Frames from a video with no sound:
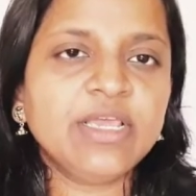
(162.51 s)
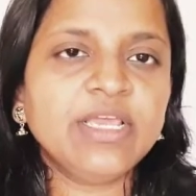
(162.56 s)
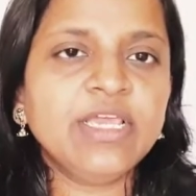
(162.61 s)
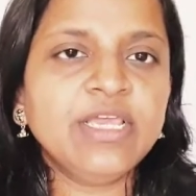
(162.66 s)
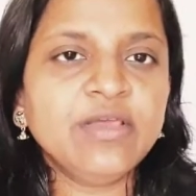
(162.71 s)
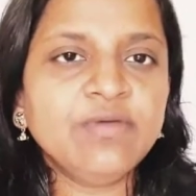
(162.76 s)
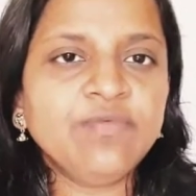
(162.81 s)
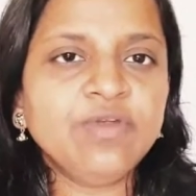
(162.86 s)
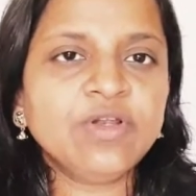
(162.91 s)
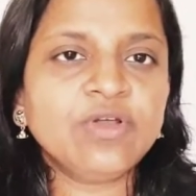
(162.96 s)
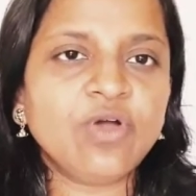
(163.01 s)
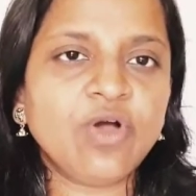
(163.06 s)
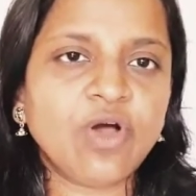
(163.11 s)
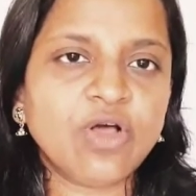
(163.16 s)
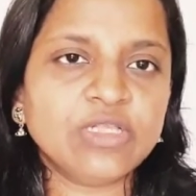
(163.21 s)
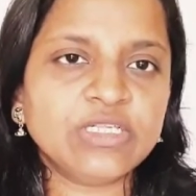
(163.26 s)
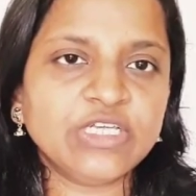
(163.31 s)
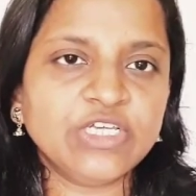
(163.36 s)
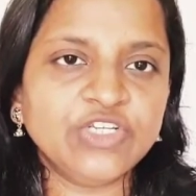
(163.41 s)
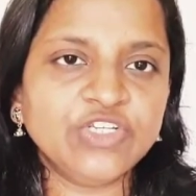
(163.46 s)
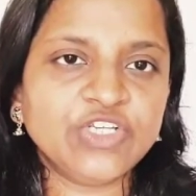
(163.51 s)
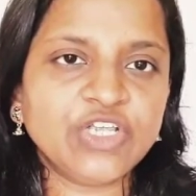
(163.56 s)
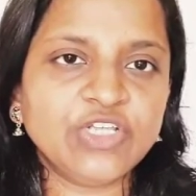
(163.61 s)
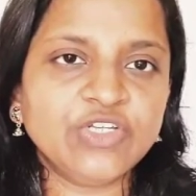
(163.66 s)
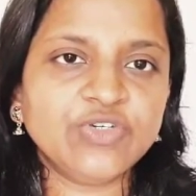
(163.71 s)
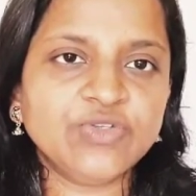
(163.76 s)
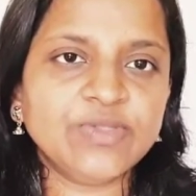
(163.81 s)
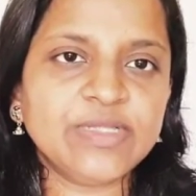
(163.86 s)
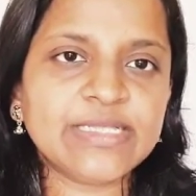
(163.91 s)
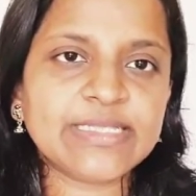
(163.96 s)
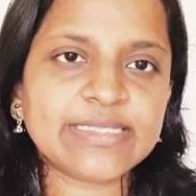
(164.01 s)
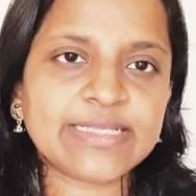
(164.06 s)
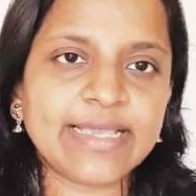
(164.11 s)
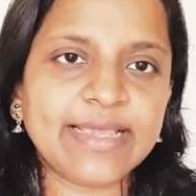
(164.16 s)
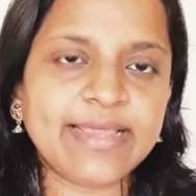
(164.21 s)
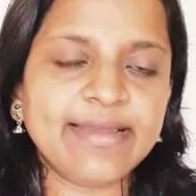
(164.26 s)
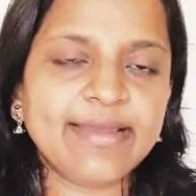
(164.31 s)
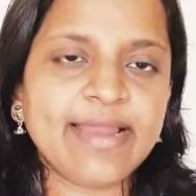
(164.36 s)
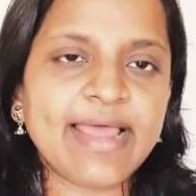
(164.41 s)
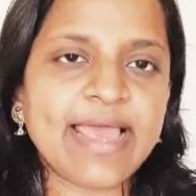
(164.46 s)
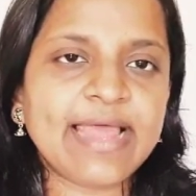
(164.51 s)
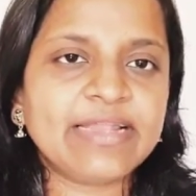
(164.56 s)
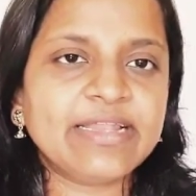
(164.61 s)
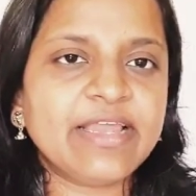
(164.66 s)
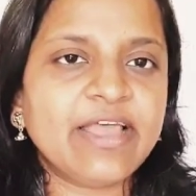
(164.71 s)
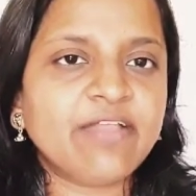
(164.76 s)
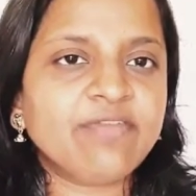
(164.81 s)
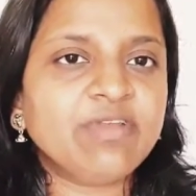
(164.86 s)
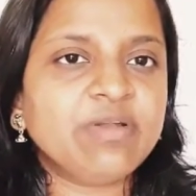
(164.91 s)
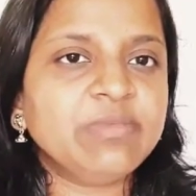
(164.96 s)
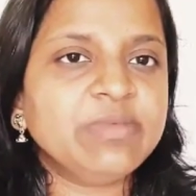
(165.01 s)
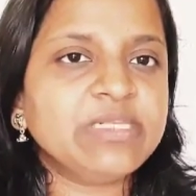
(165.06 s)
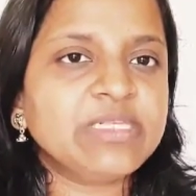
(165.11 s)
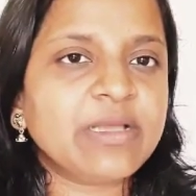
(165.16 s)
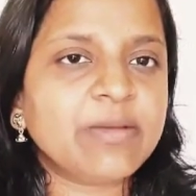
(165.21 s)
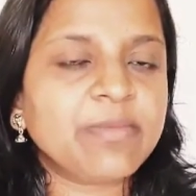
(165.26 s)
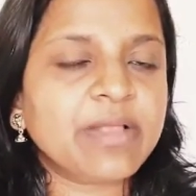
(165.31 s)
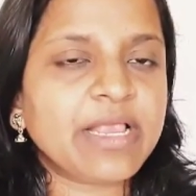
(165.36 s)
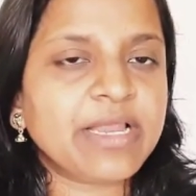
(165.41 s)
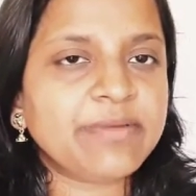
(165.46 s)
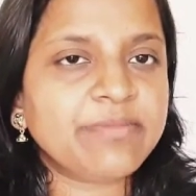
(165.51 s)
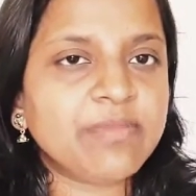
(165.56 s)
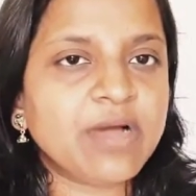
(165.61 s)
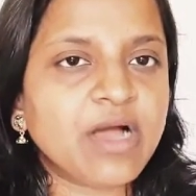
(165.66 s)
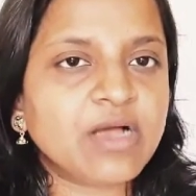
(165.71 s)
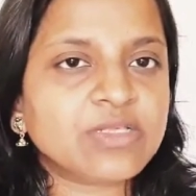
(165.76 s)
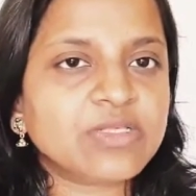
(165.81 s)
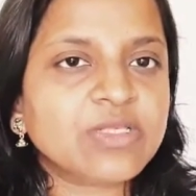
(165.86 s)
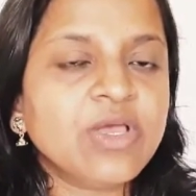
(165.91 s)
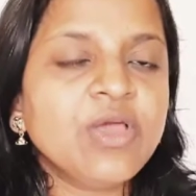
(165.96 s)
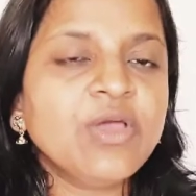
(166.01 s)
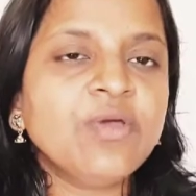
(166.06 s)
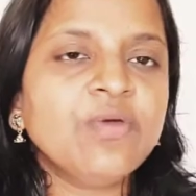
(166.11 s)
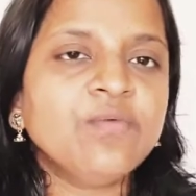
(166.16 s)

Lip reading: he will cause injury to the skin and there will be some red marks